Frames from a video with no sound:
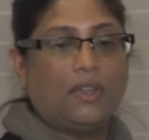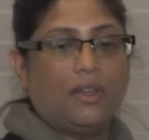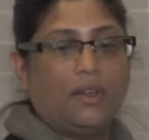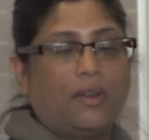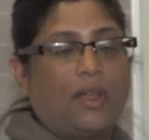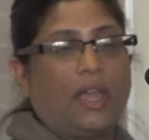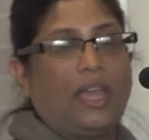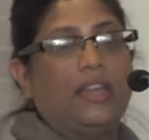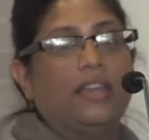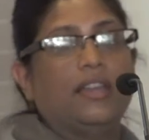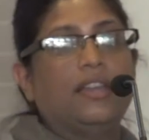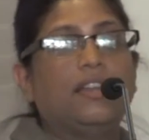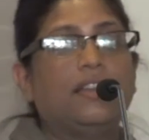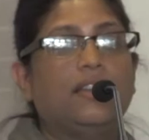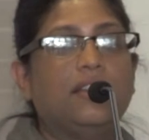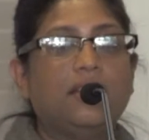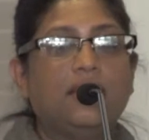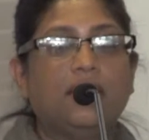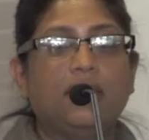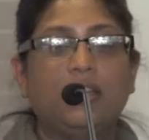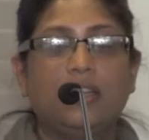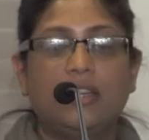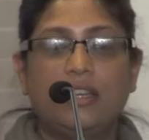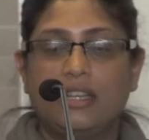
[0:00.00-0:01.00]
Okay.
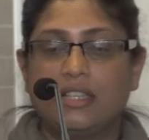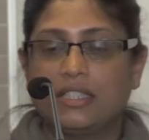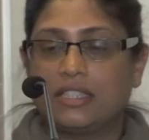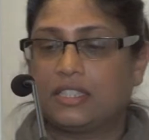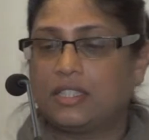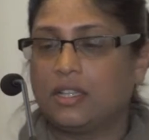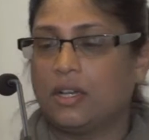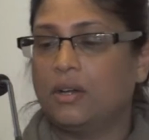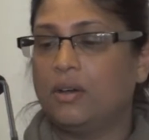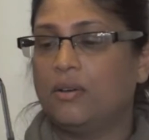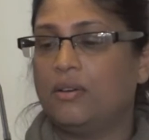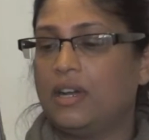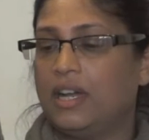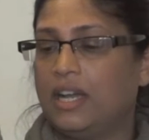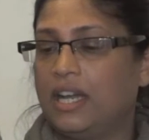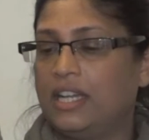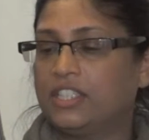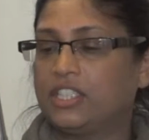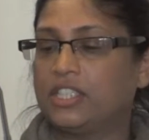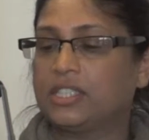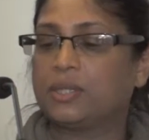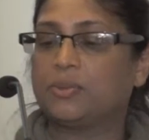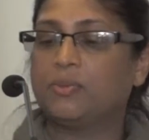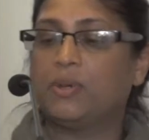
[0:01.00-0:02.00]
So I
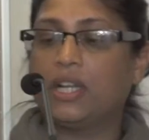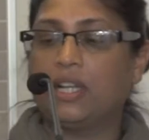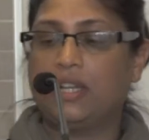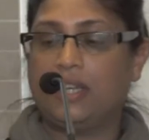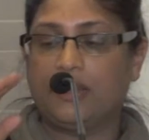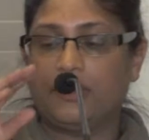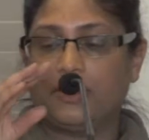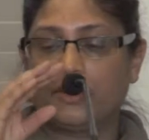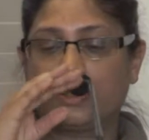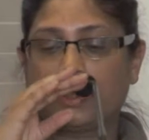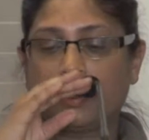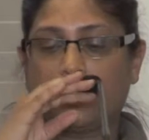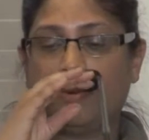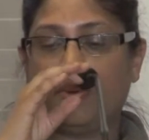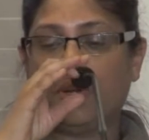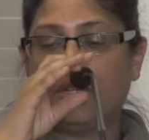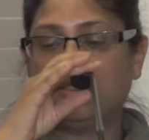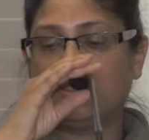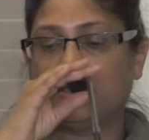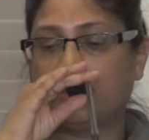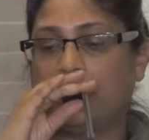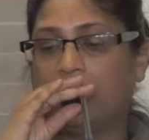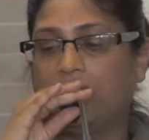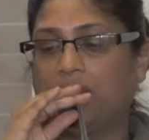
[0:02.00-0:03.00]
just want to, there's a
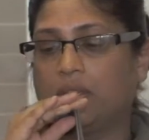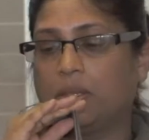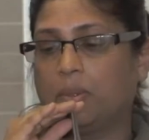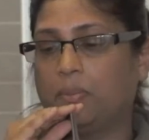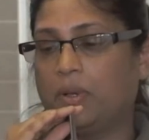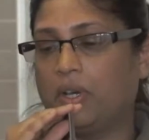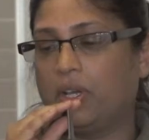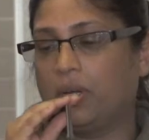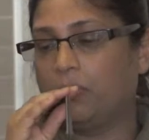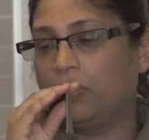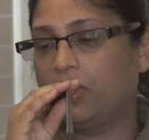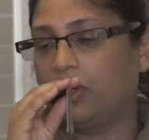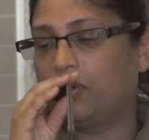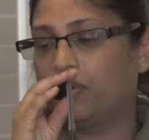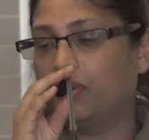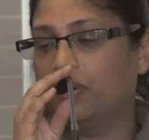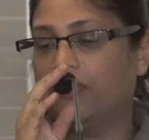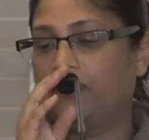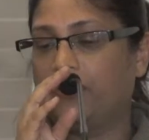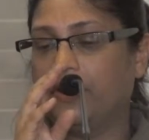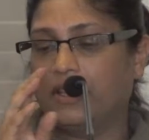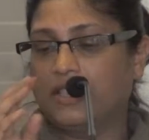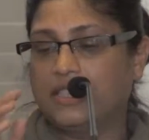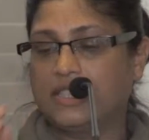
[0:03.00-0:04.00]
quote down at the bottom, I don't know
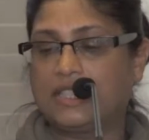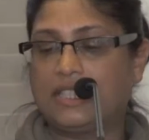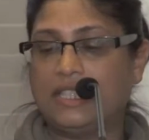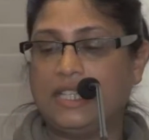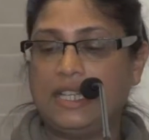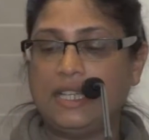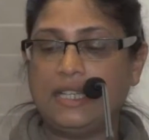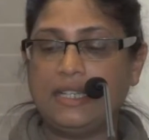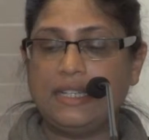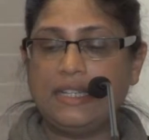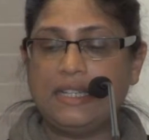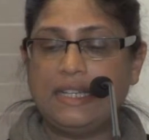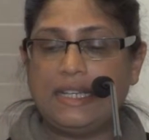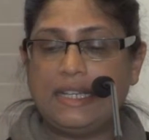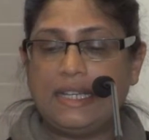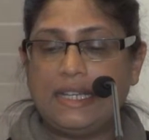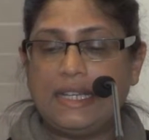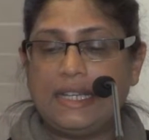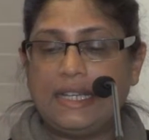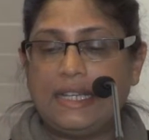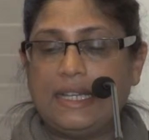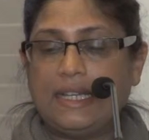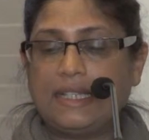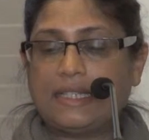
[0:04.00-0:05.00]
if you can see it.
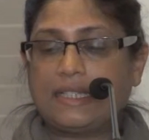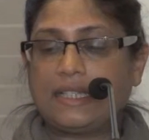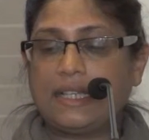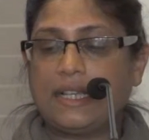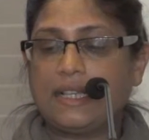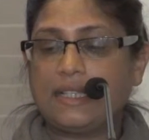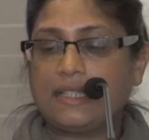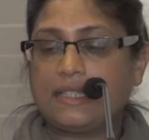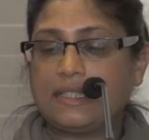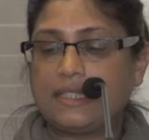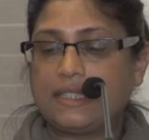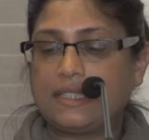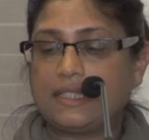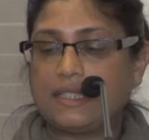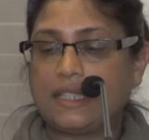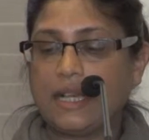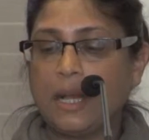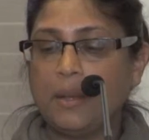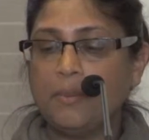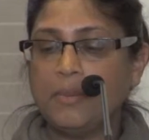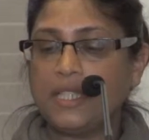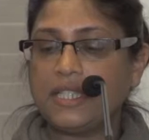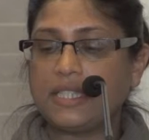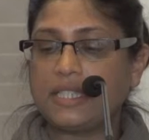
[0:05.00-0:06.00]
It says,
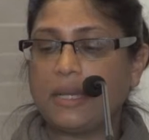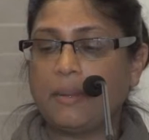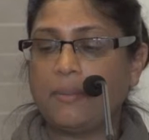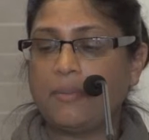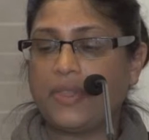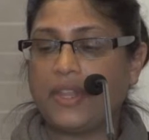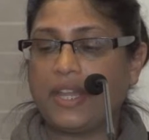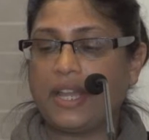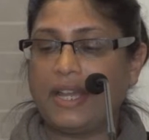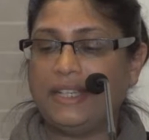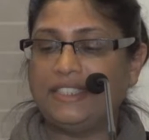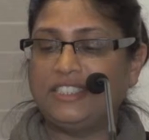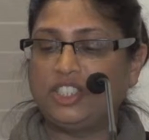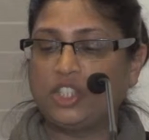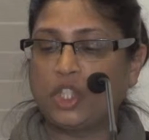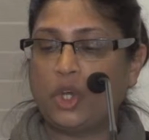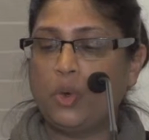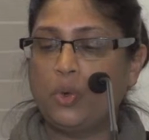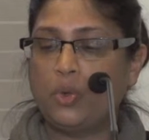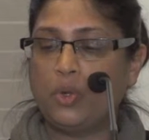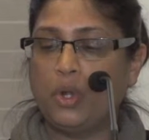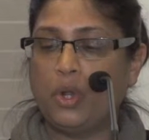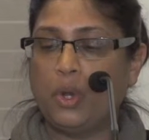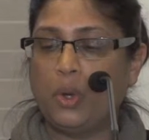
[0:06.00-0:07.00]
tell me something I
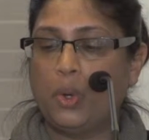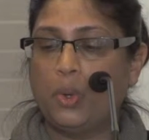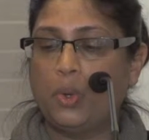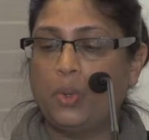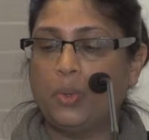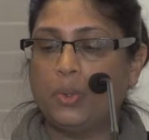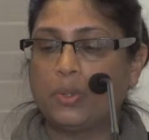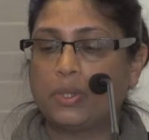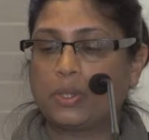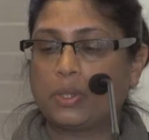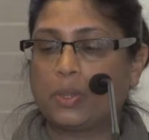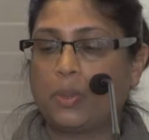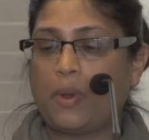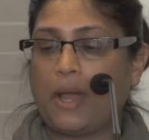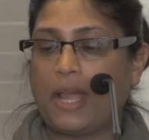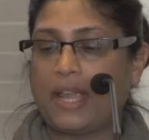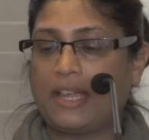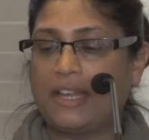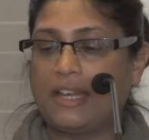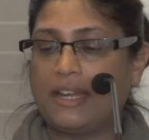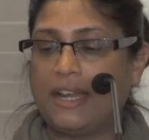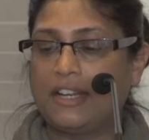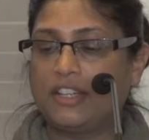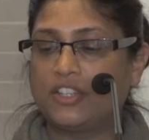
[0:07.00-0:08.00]
don't know so I
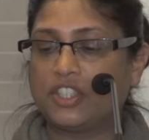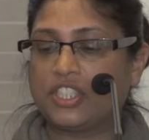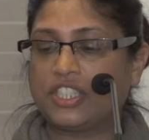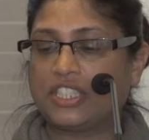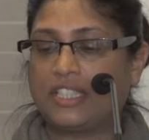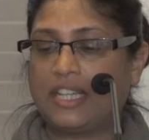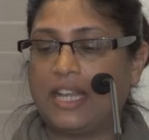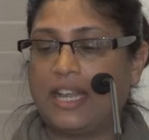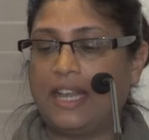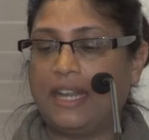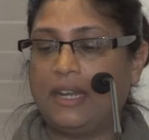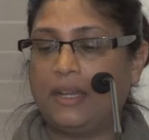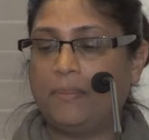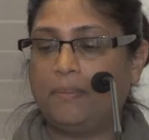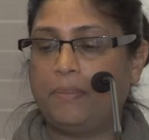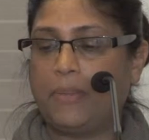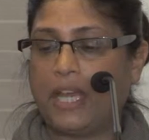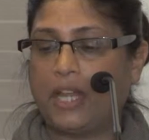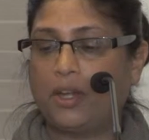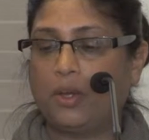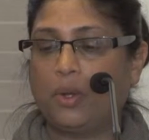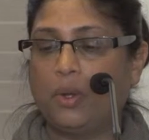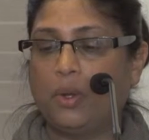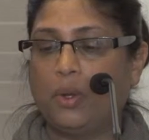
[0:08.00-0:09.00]
can understand
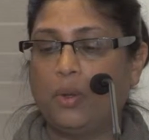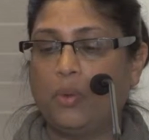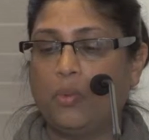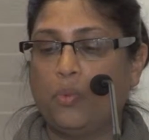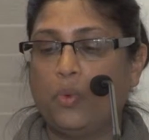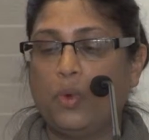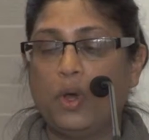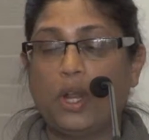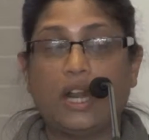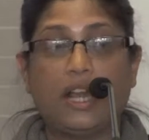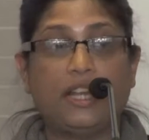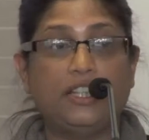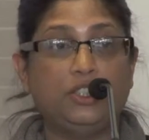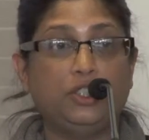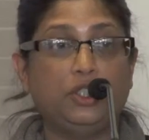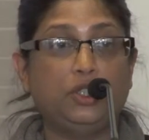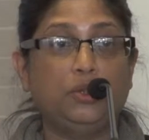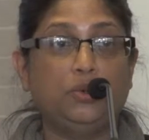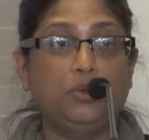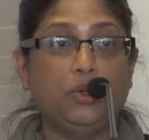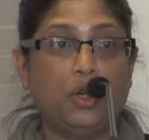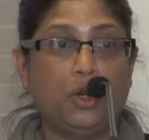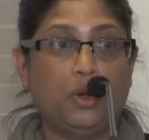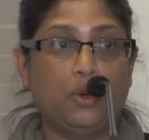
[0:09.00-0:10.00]
better what I
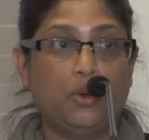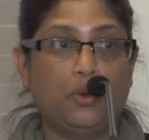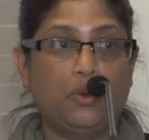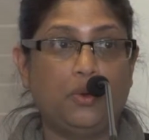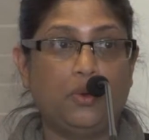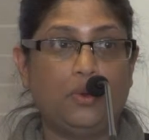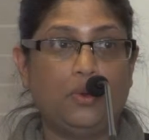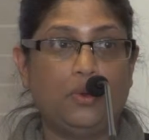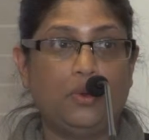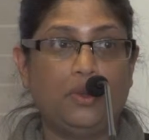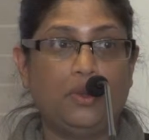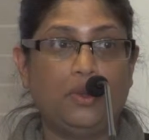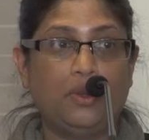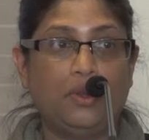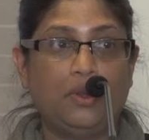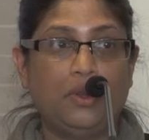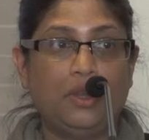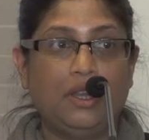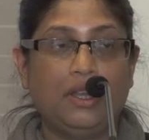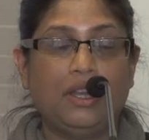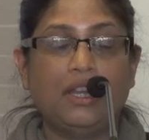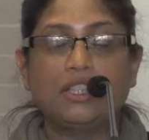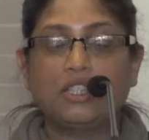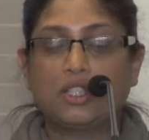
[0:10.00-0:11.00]
do know.
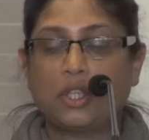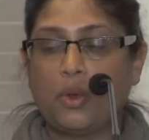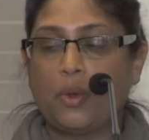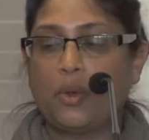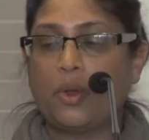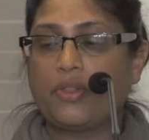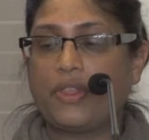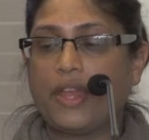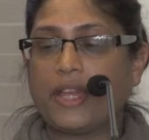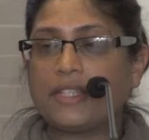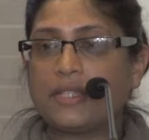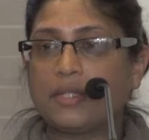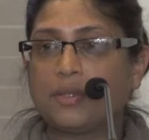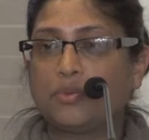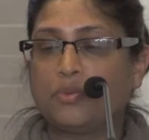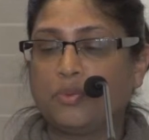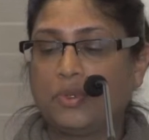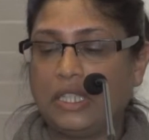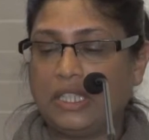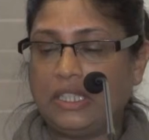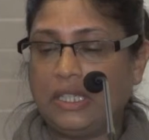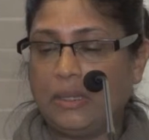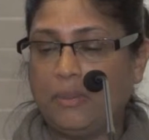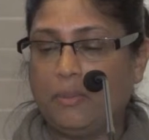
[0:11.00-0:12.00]
So that's a
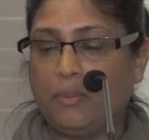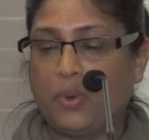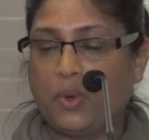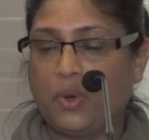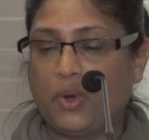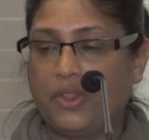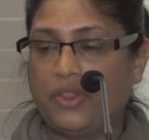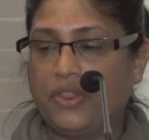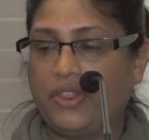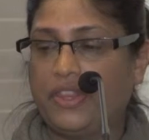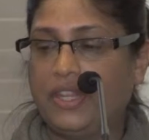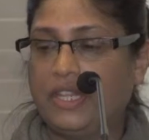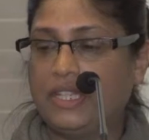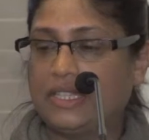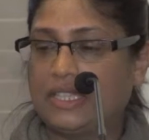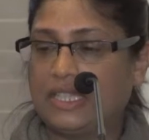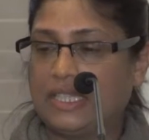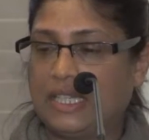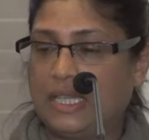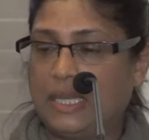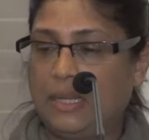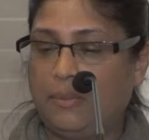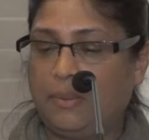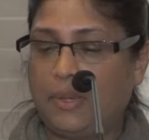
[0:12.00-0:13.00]
really important thing to
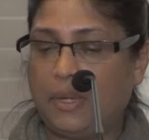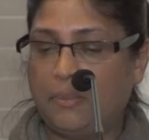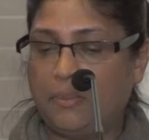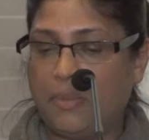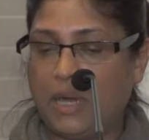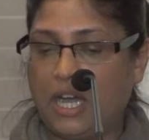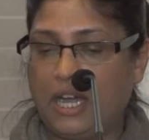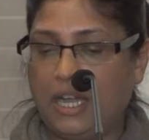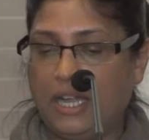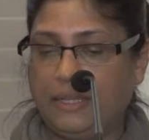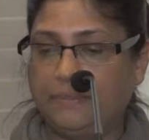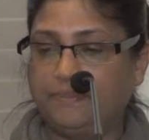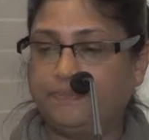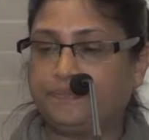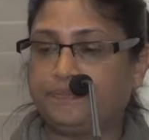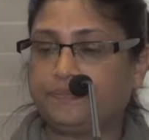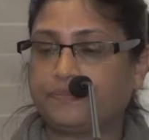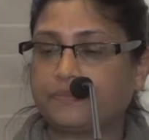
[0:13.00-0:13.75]
keep in mind.